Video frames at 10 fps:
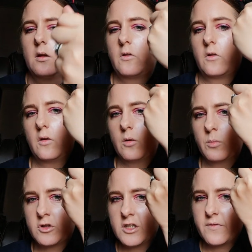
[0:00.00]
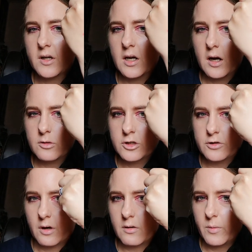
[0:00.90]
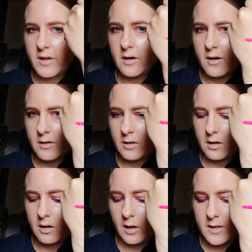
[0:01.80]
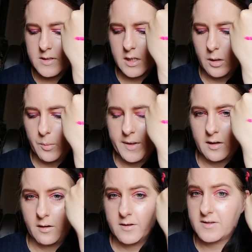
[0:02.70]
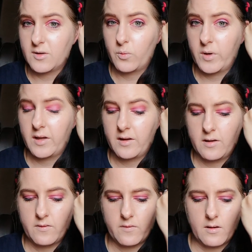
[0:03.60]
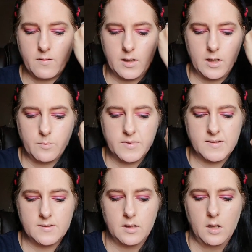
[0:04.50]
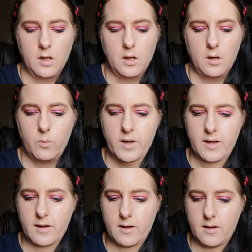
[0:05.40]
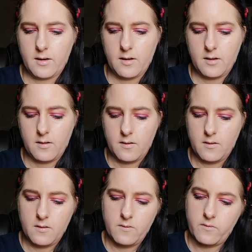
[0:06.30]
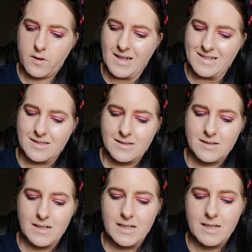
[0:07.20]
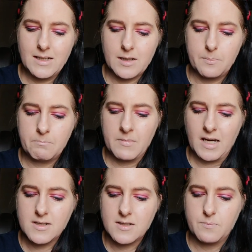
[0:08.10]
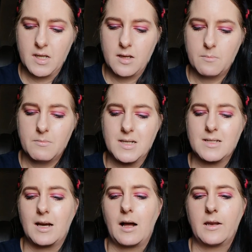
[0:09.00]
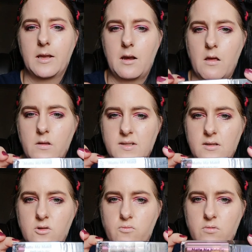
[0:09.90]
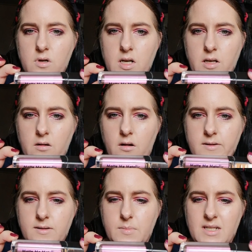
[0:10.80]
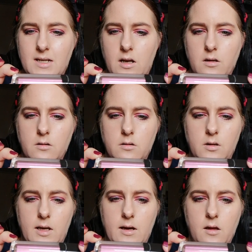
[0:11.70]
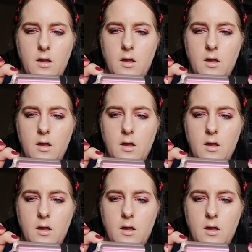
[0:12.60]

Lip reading: too much. If I go stronger with the eye colour, I like to go a bit lighter with the lips. We have Sleek Matte Metallic. Now this is a really nice metallic colour,